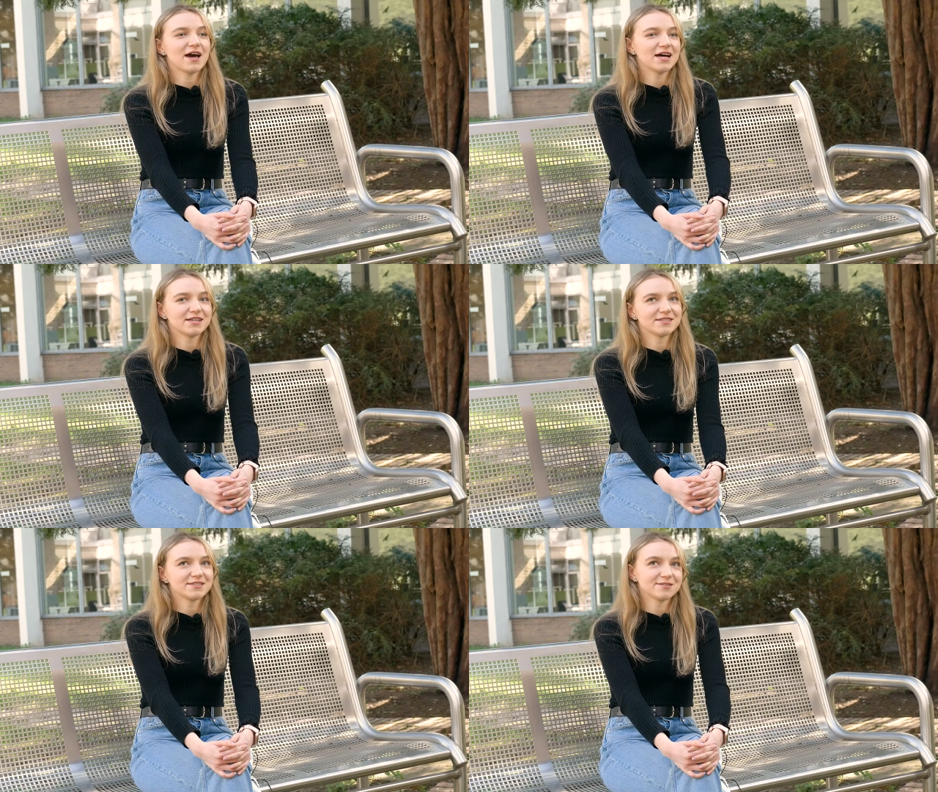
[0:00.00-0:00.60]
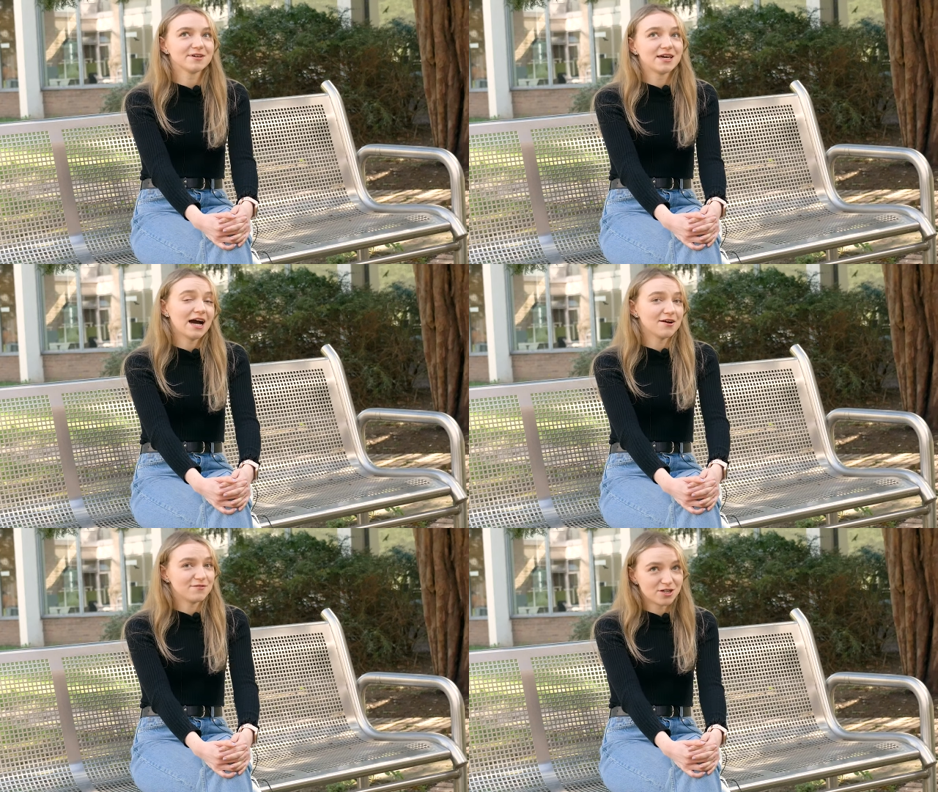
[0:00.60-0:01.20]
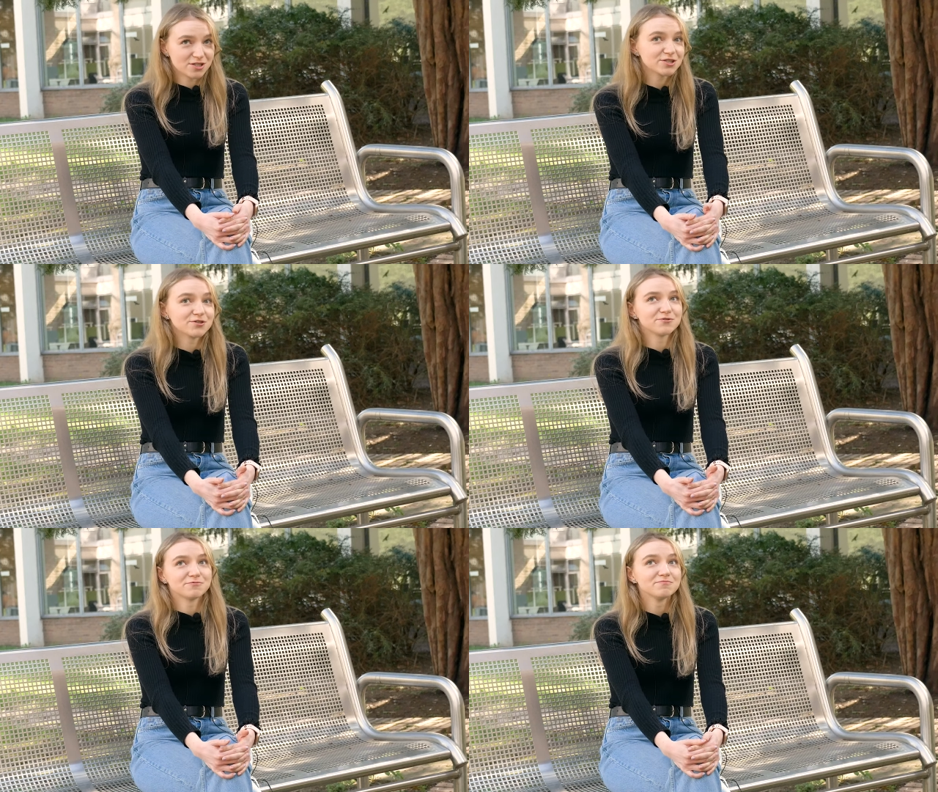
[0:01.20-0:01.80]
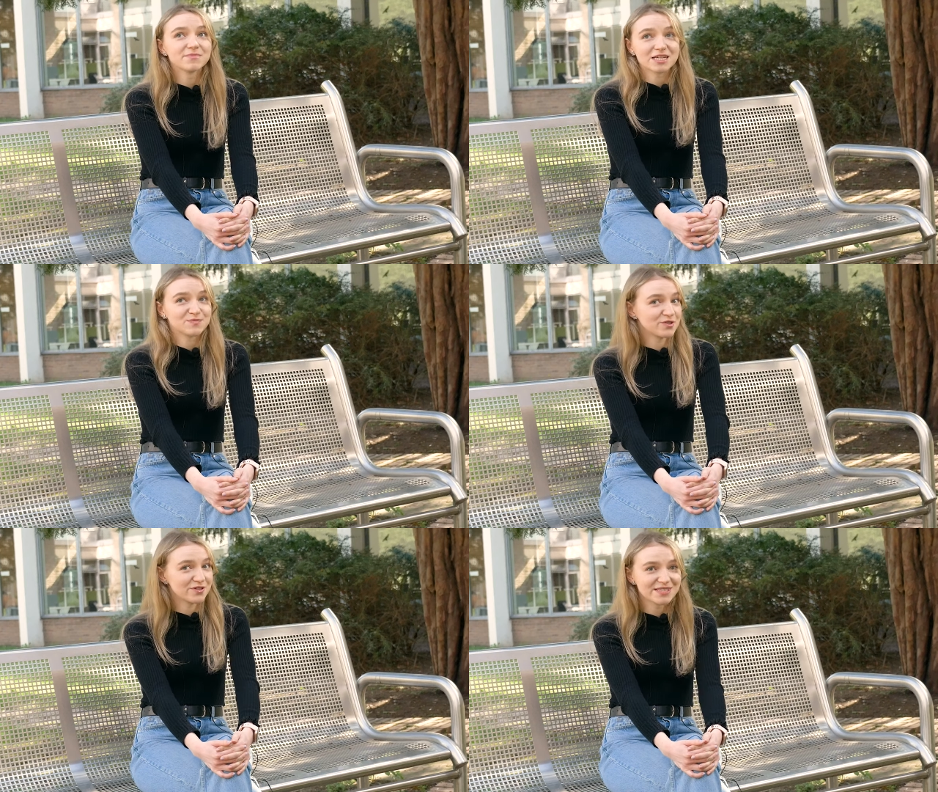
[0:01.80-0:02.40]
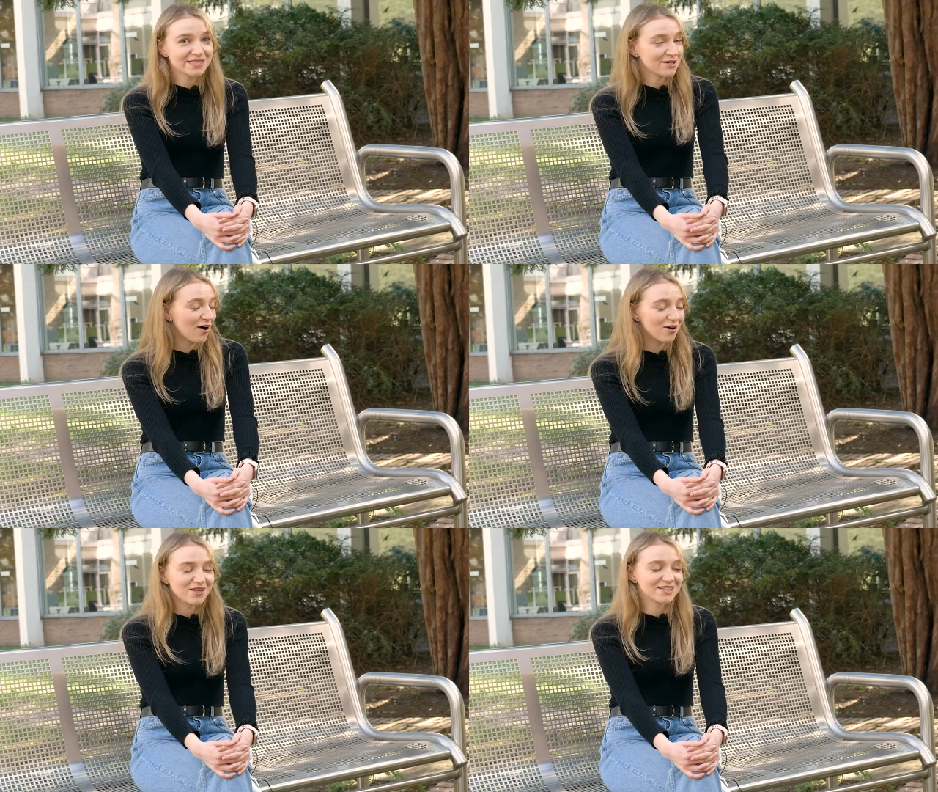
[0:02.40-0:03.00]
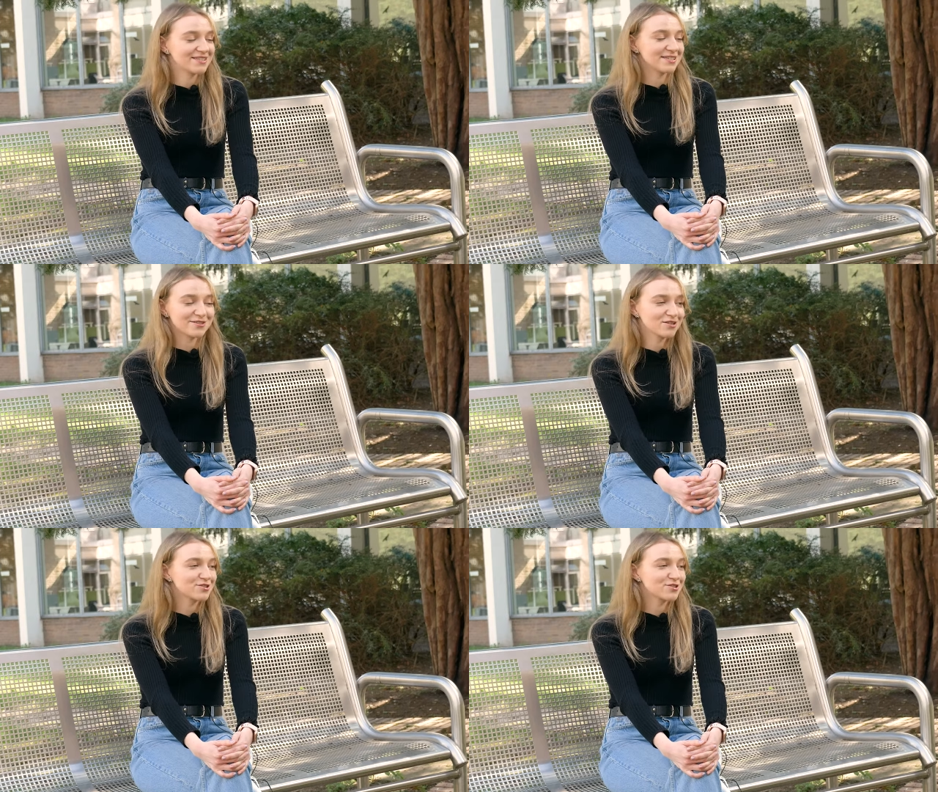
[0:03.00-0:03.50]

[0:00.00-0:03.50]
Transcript: and I've learned to experience it all, and it's all